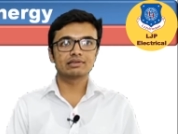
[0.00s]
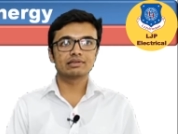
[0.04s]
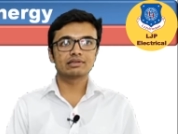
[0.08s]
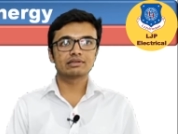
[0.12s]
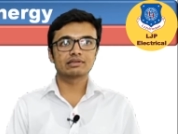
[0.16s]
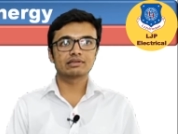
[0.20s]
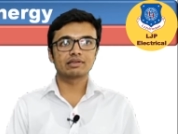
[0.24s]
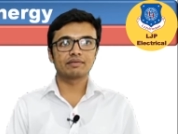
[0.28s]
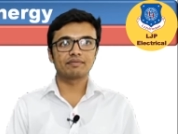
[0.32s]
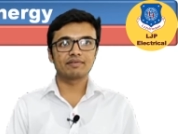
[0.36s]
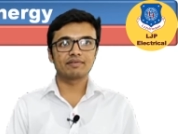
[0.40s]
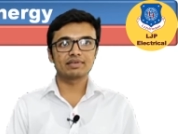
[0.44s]

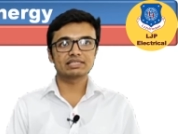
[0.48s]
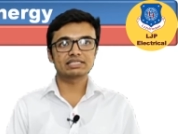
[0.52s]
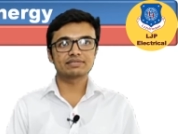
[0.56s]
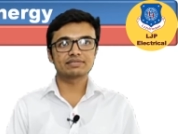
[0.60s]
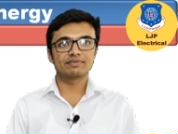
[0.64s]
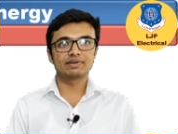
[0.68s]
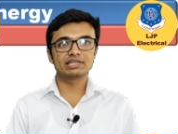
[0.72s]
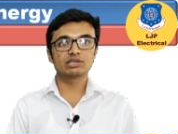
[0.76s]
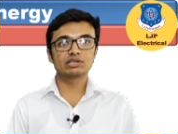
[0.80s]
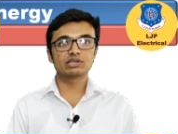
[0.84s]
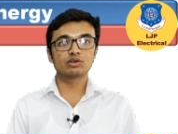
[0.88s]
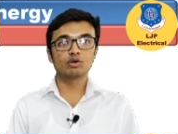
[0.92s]
The first one
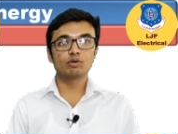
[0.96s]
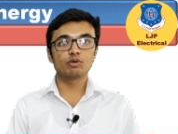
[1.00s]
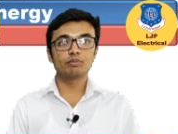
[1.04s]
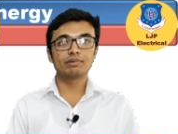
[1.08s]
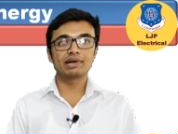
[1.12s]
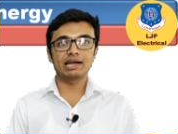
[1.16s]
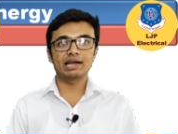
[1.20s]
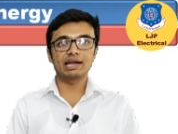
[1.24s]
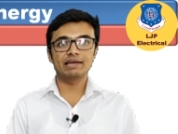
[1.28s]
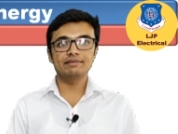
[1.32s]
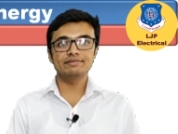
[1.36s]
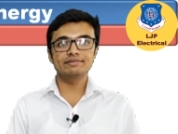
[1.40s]
is group
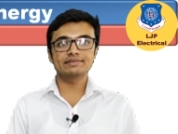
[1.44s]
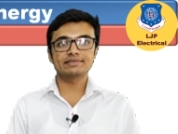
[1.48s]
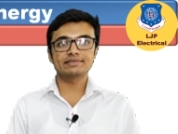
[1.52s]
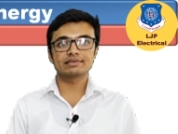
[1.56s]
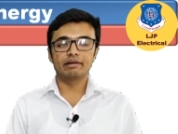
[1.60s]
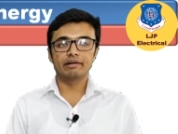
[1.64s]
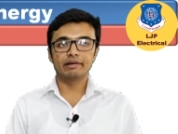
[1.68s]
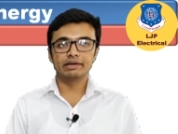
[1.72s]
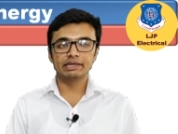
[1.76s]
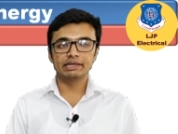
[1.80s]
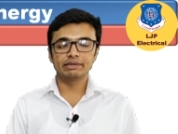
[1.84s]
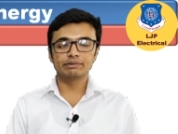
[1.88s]
drives,
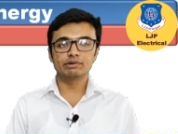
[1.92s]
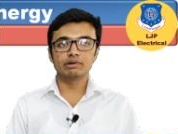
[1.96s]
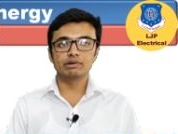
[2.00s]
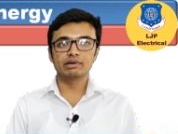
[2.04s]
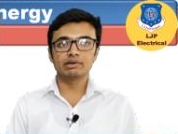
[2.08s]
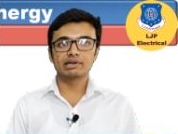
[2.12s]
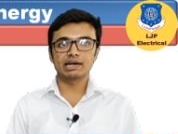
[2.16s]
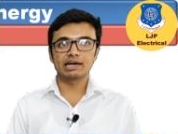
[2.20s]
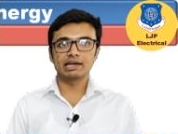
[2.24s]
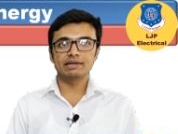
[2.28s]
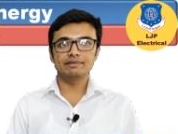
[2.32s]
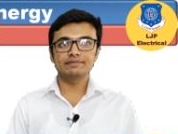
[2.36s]
individual
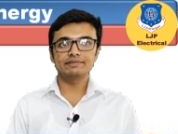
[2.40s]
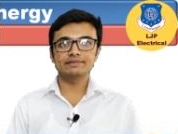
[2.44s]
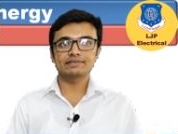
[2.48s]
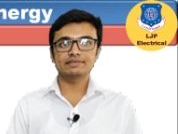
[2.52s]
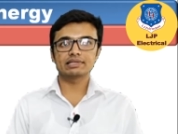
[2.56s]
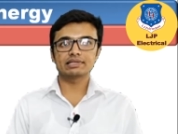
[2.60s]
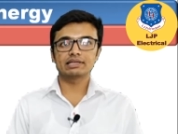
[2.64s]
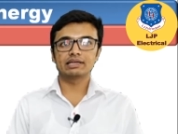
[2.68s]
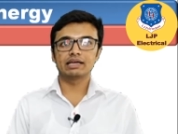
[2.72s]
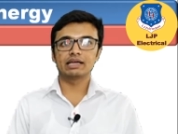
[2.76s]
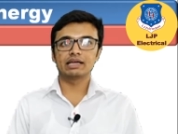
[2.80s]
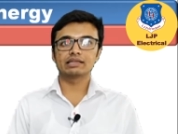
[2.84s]
drives,
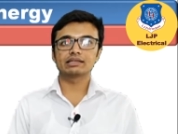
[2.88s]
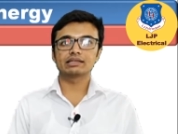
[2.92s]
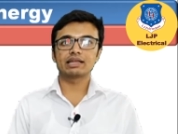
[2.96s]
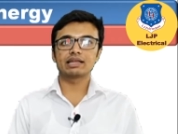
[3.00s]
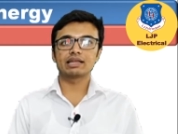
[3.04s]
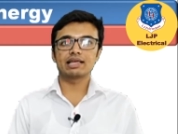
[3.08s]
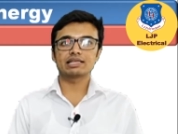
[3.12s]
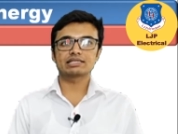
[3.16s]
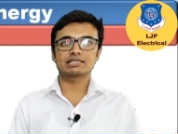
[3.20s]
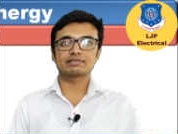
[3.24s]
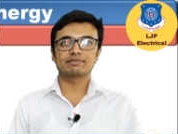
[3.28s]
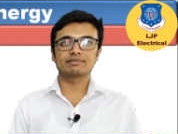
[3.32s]
and the
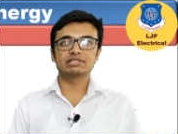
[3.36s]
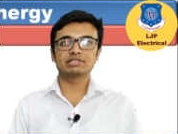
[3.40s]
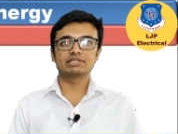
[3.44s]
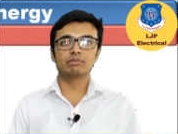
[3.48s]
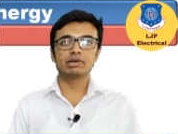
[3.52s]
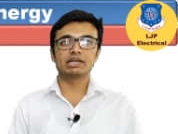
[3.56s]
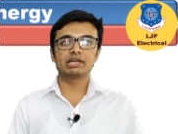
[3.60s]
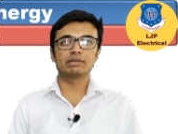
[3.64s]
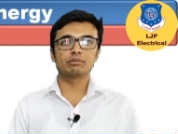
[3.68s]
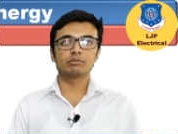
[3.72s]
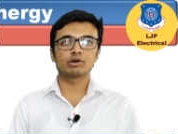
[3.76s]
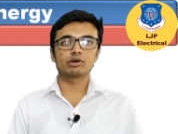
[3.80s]
last one is
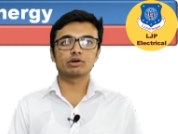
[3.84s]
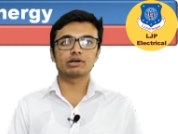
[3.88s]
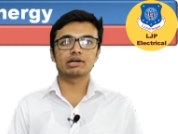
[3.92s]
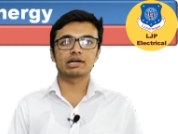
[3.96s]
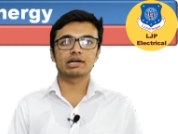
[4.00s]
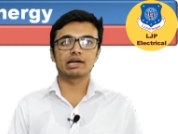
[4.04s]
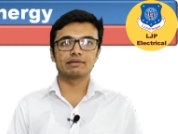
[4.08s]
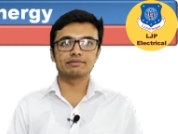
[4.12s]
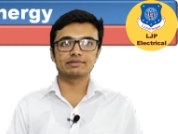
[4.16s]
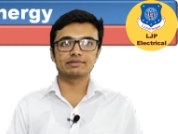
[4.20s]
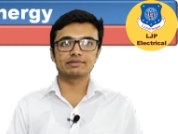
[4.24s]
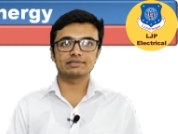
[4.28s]
multimodal
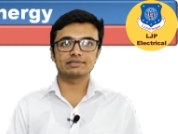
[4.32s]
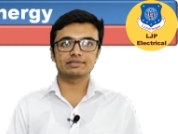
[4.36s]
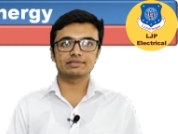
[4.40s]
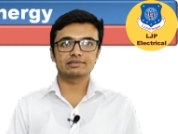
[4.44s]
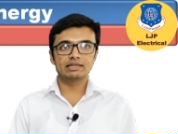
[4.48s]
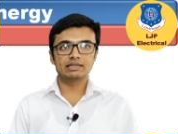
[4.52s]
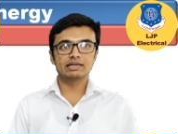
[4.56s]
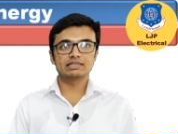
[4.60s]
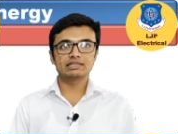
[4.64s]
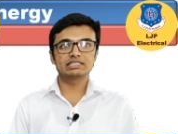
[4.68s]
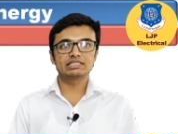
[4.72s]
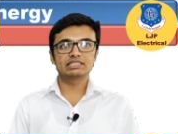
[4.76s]
drives.
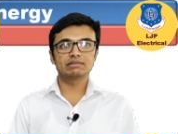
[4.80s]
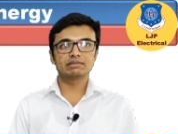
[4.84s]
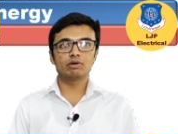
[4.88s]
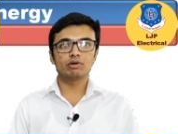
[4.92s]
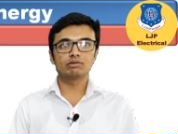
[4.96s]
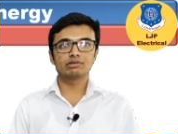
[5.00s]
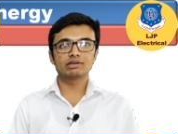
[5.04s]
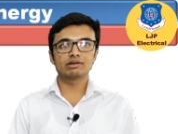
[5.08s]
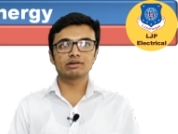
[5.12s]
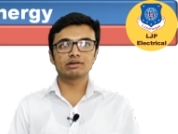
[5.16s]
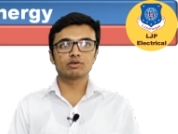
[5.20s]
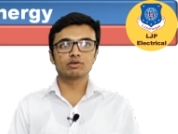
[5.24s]
Let's see about
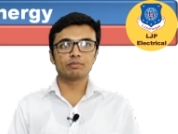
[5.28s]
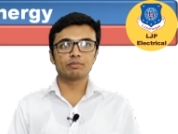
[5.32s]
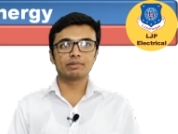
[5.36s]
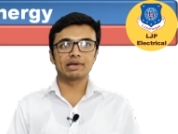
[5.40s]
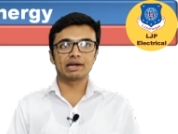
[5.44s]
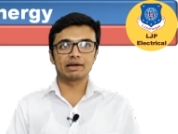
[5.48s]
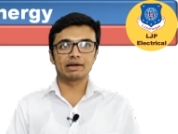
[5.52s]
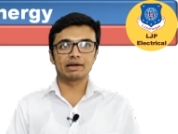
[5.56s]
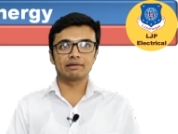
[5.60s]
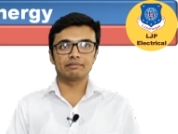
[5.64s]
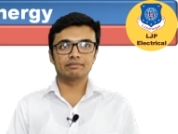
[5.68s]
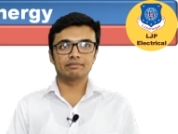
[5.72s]
the group
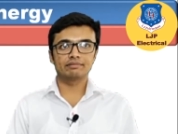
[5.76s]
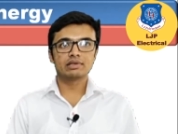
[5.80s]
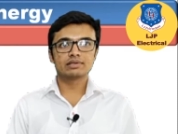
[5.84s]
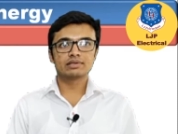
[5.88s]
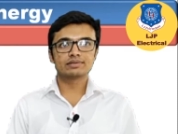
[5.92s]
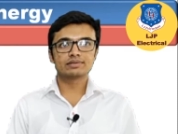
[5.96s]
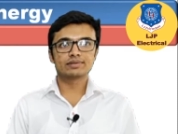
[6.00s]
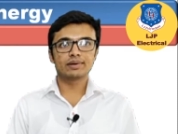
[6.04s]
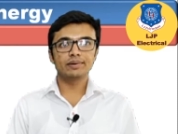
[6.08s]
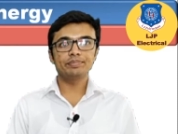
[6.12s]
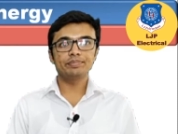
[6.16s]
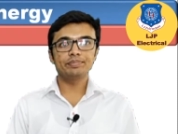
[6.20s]
drive.
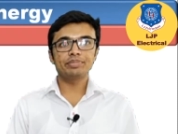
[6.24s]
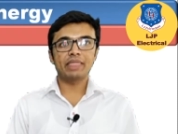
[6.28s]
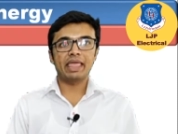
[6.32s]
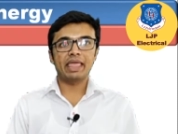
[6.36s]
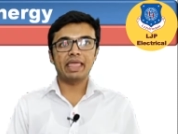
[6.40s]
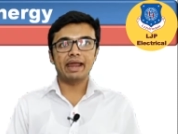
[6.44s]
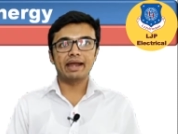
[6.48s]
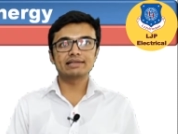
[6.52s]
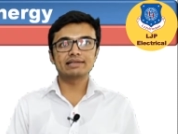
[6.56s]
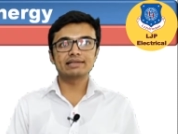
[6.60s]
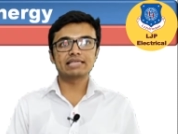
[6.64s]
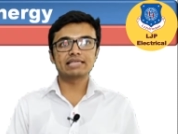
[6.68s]
So,
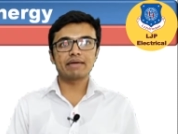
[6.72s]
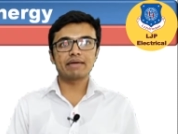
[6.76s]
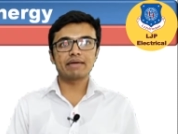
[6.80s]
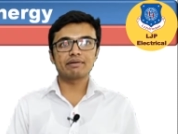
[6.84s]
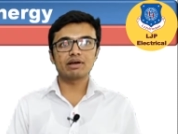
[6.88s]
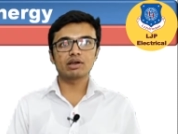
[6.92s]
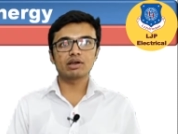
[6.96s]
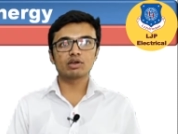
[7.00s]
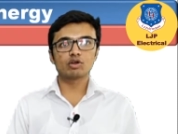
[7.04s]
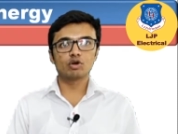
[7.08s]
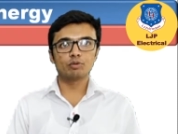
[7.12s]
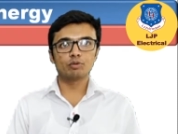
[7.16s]
it's several
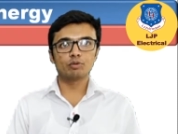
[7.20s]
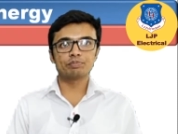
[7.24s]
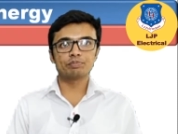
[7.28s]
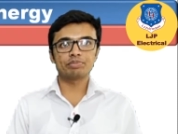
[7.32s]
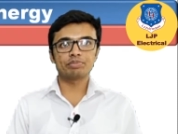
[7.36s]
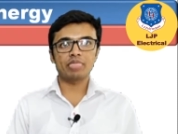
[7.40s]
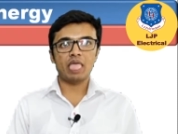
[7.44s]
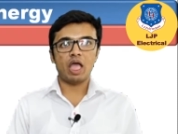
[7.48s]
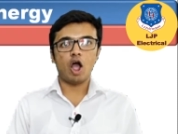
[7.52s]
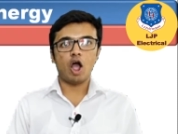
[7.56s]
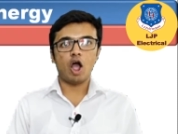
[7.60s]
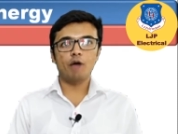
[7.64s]
group
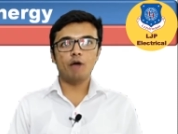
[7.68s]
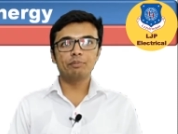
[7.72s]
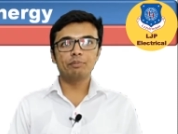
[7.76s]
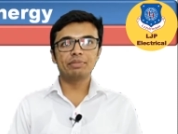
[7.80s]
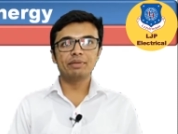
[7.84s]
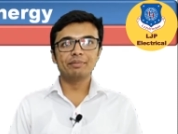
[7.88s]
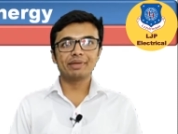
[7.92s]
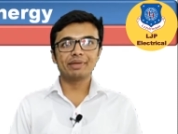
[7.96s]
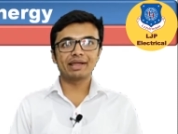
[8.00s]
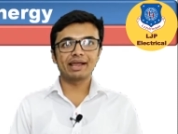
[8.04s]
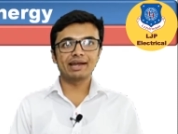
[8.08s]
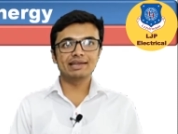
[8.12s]
of the
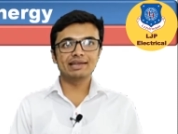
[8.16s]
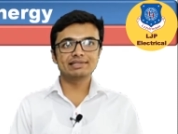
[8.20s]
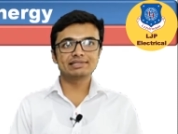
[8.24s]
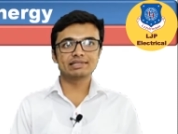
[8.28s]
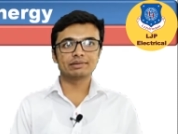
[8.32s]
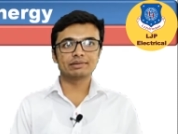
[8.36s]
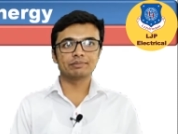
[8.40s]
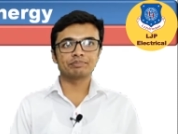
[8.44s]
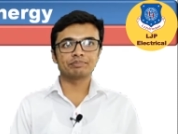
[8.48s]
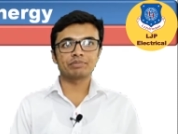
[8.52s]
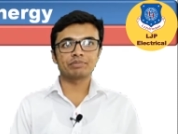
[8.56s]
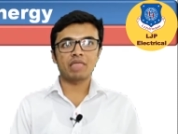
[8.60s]

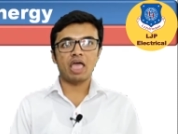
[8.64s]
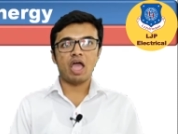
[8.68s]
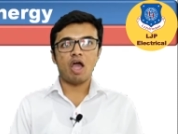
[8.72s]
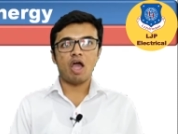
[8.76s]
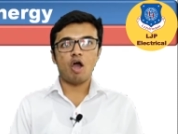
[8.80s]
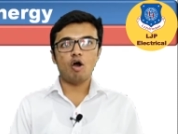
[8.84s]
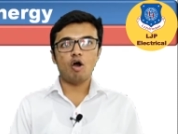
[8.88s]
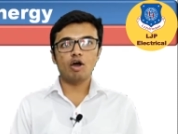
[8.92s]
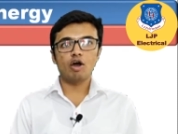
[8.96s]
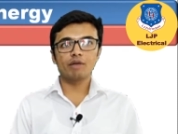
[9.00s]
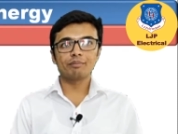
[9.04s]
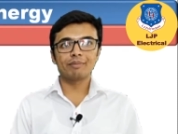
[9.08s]
mechanism
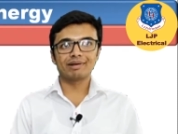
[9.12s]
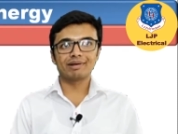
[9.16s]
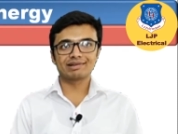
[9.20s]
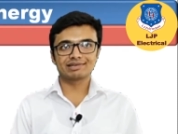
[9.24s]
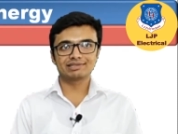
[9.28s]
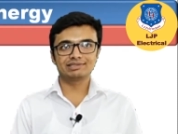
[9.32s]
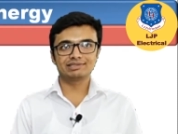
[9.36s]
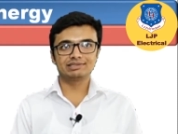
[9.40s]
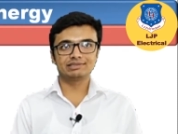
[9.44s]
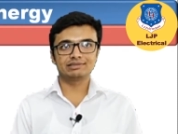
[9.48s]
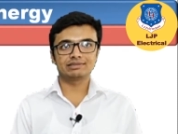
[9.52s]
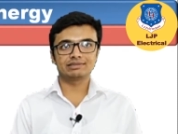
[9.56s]
or
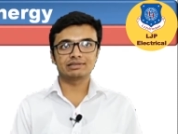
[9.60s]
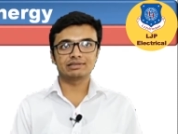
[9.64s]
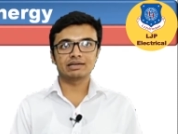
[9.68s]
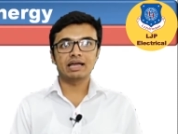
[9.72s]
machine